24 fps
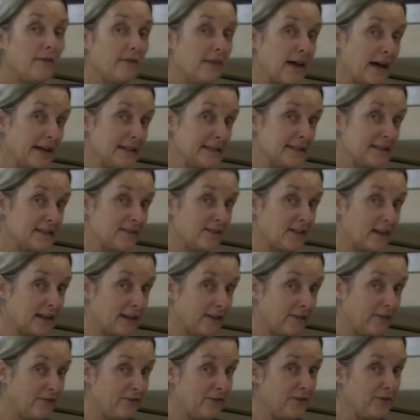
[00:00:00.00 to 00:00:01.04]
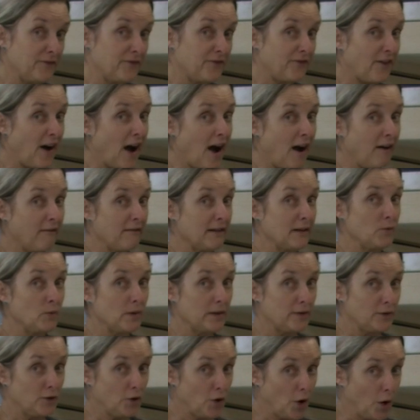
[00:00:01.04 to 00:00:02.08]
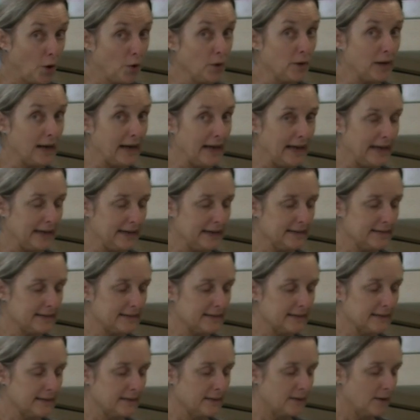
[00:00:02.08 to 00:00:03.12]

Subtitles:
that is a firing with no glaze,